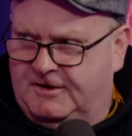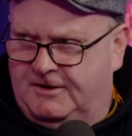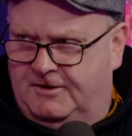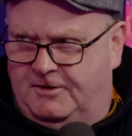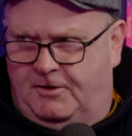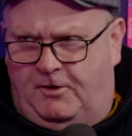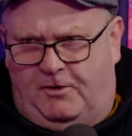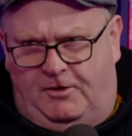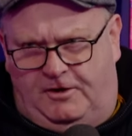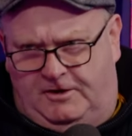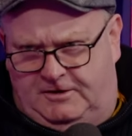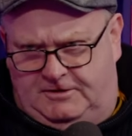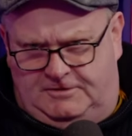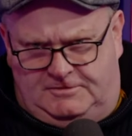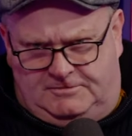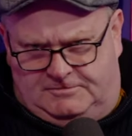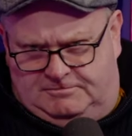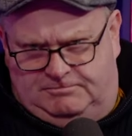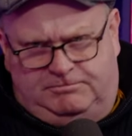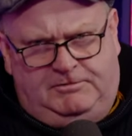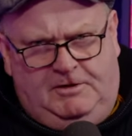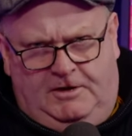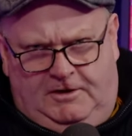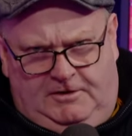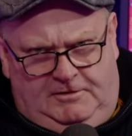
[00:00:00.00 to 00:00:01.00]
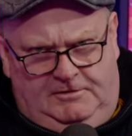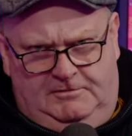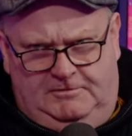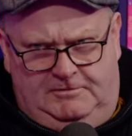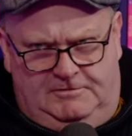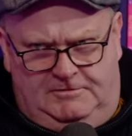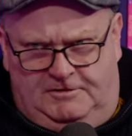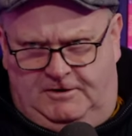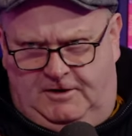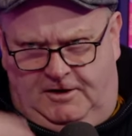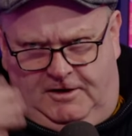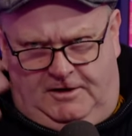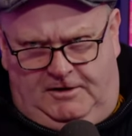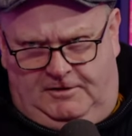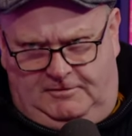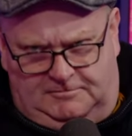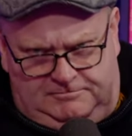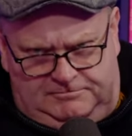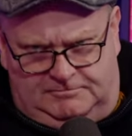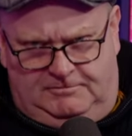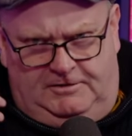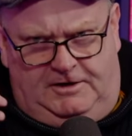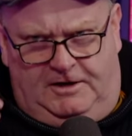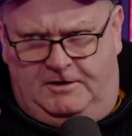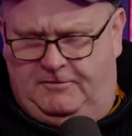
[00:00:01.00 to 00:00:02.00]
No, oh, he's he's got
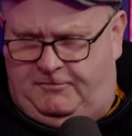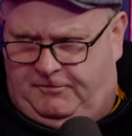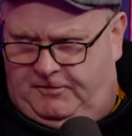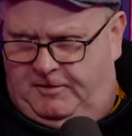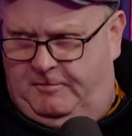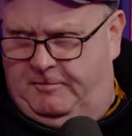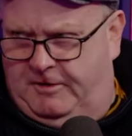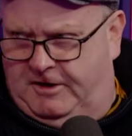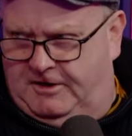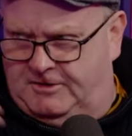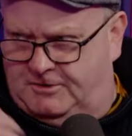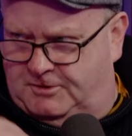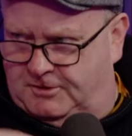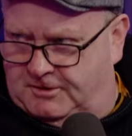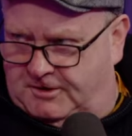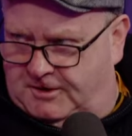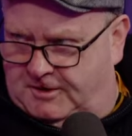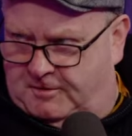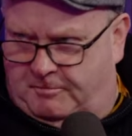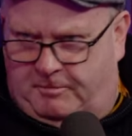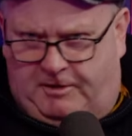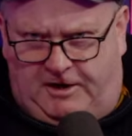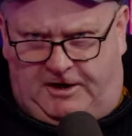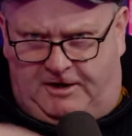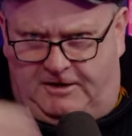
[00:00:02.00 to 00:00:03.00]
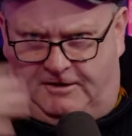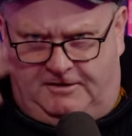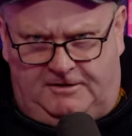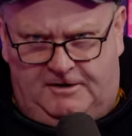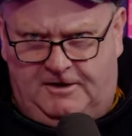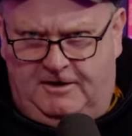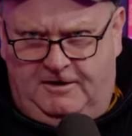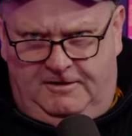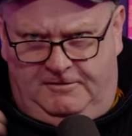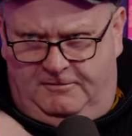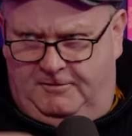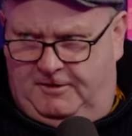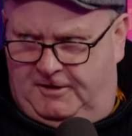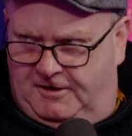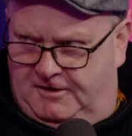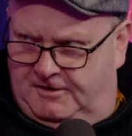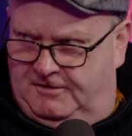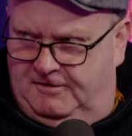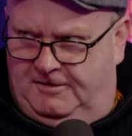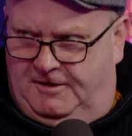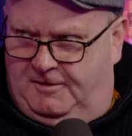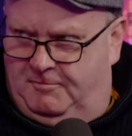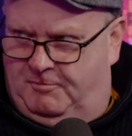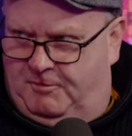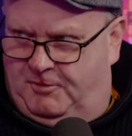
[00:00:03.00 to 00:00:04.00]
an inflammation in the brain,
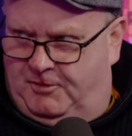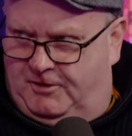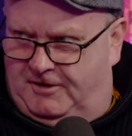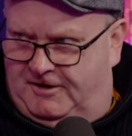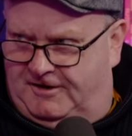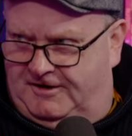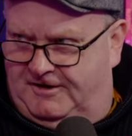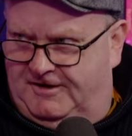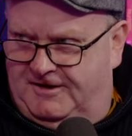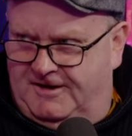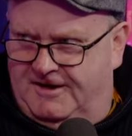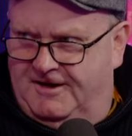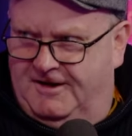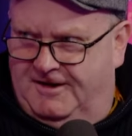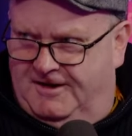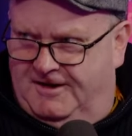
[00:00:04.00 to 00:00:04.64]
right? No bother.